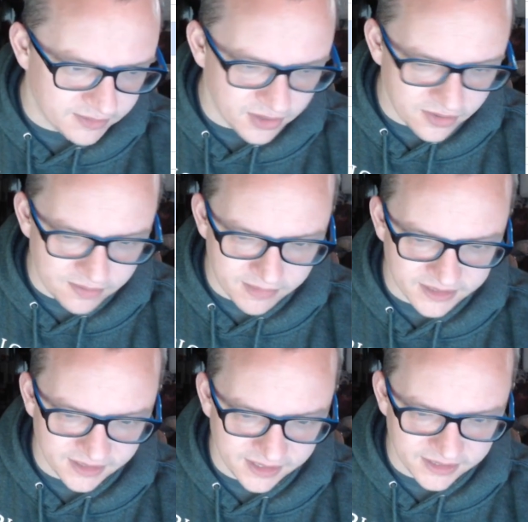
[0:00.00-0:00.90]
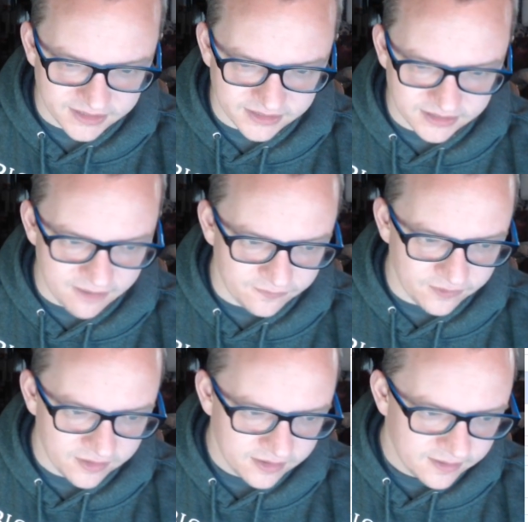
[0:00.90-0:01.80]
and other miscellaneous stuff.
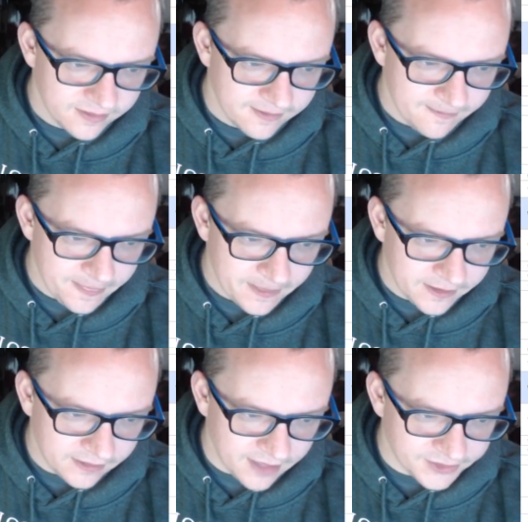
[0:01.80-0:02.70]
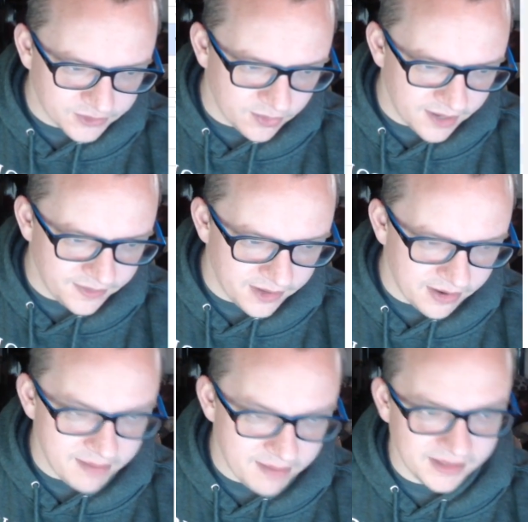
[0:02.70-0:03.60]
Lots going on there,
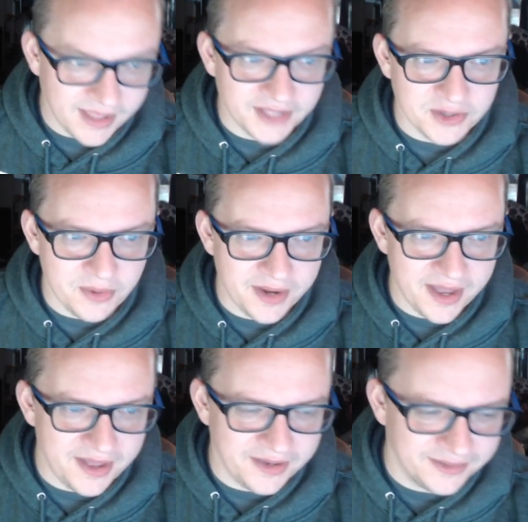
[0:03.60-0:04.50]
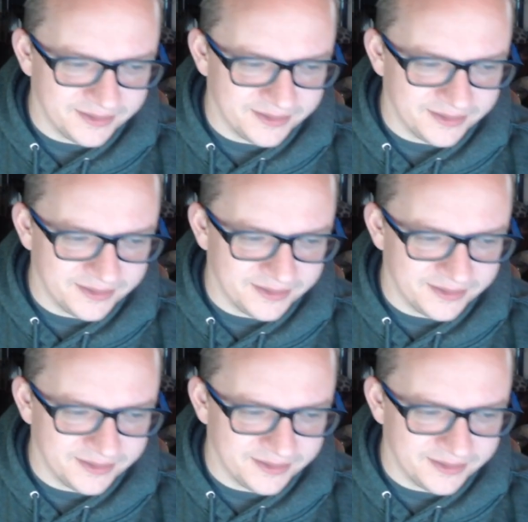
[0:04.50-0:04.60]
Amy. Lots going on.